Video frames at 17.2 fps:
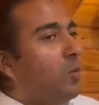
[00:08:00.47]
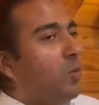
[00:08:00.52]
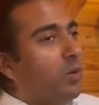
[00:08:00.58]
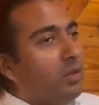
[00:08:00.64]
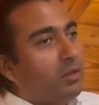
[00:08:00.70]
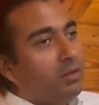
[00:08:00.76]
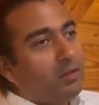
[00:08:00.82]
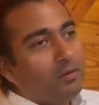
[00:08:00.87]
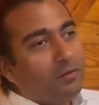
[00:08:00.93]

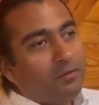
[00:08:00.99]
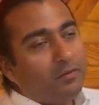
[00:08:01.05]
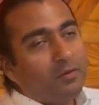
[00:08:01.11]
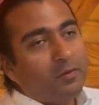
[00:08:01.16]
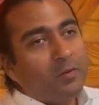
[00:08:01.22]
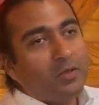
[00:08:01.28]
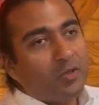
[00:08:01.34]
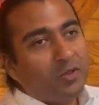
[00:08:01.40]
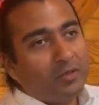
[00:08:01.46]
with
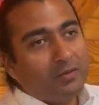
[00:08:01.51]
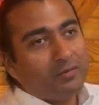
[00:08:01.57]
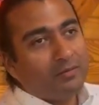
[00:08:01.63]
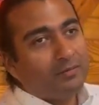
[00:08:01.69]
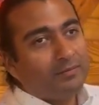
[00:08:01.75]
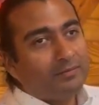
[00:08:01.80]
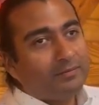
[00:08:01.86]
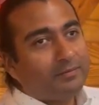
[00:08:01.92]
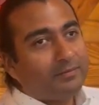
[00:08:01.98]
fruition.
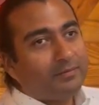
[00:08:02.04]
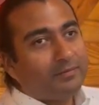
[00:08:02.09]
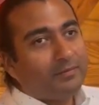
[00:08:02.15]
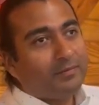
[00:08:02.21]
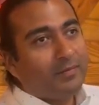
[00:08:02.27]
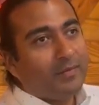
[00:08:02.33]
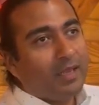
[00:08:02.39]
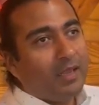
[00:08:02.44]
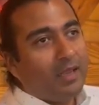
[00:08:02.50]

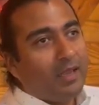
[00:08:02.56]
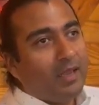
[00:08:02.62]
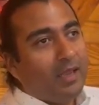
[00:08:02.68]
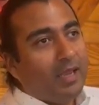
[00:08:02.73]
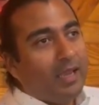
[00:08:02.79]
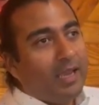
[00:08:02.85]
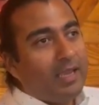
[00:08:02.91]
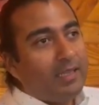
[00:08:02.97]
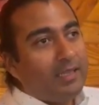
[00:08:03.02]

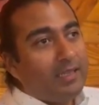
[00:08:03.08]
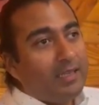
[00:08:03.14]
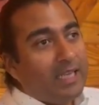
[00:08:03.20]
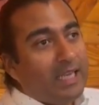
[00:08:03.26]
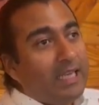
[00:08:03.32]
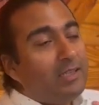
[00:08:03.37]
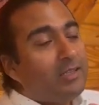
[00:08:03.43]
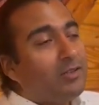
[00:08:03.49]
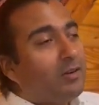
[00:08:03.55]
And then
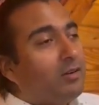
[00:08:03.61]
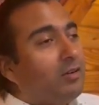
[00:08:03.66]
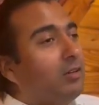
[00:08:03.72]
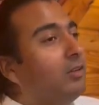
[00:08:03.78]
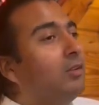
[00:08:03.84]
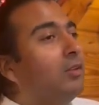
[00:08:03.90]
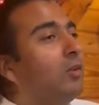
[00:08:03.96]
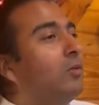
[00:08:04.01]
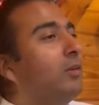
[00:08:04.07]
he
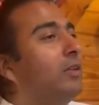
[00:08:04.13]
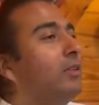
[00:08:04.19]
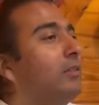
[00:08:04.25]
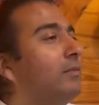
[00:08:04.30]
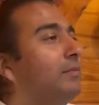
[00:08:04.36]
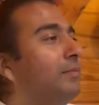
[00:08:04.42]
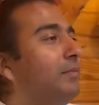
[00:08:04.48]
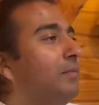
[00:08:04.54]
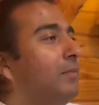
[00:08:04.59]
started glowing.
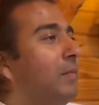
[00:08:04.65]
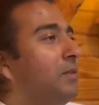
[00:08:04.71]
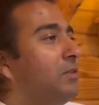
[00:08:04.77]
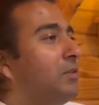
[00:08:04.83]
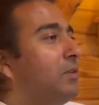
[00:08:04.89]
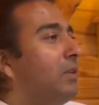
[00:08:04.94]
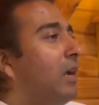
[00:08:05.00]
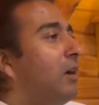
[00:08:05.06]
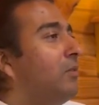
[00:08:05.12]
And
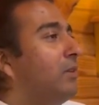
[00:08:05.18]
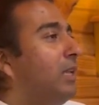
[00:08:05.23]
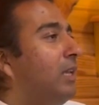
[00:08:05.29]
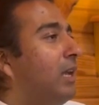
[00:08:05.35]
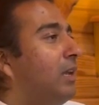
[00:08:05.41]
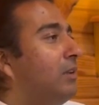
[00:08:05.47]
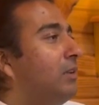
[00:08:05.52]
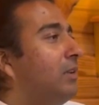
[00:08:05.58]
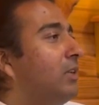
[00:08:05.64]
so now he
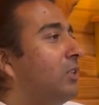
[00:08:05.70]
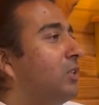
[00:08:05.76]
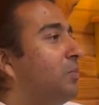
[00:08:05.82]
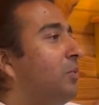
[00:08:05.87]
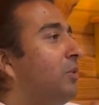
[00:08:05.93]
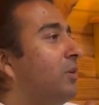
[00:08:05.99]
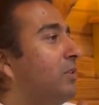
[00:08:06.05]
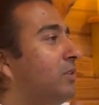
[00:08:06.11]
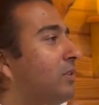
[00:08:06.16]
had
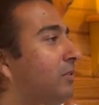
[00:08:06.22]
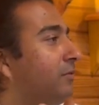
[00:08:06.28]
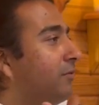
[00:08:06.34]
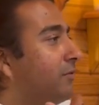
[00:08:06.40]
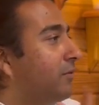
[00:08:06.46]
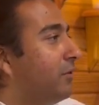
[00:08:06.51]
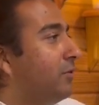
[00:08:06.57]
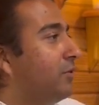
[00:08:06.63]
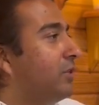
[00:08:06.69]
experienced the
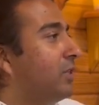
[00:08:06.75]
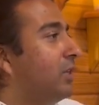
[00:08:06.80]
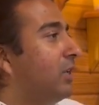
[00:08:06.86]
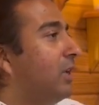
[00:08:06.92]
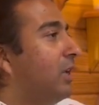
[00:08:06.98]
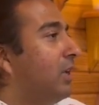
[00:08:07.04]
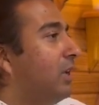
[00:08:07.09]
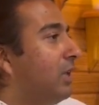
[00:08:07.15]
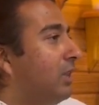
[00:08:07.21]
first
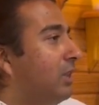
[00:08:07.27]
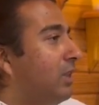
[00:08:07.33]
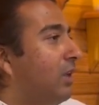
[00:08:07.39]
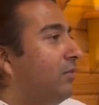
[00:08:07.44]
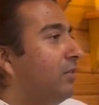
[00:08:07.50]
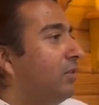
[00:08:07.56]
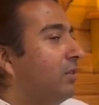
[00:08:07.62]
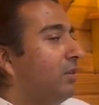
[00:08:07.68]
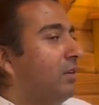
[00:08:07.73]

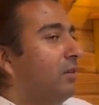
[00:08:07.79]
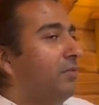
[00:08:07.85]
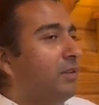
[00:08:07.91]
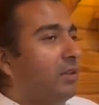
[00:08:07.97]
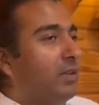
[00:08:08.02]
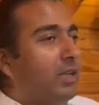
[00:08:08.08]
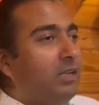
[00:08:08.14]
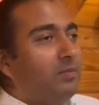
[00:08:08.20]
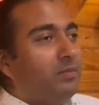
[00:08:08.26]
level of
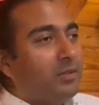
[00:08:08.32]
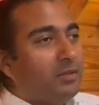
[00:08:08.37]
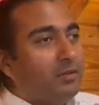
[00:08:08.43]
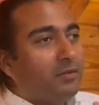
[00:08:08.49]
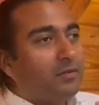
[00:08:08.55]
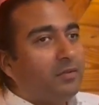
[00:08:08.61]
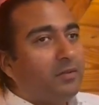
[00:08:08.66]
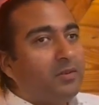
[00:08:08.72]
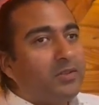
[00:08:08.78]
enlightenment, the
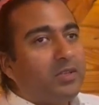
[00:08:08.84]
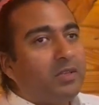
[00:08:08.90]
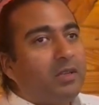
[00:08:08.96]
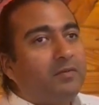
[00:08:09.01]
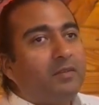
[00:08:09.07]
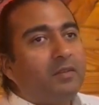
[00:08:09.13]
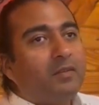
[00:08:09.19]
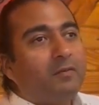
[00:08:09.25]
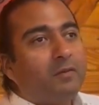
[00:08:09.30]
first
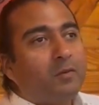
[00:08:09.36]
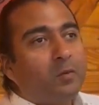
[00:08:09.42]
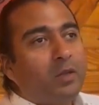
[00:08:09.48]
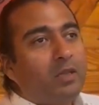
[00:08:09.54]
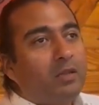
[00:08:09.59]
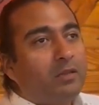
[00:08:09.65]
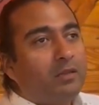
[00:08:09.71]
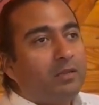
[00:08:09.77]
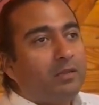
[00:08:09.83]
level of
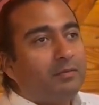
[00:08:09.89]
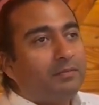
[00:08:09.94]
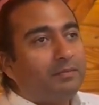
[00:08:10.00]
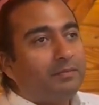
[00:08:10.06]
awakening.